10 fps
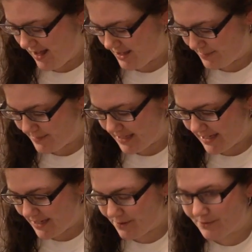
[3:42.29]

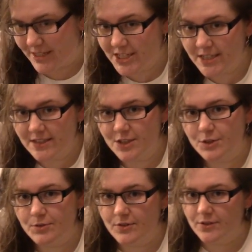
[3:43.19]
update, which is a
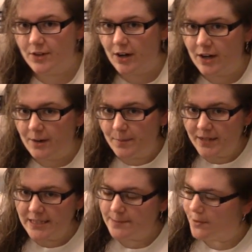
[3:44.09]
new start,
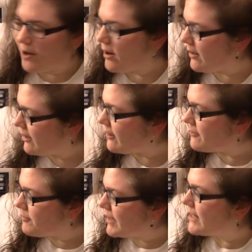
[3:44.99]
but it's part of my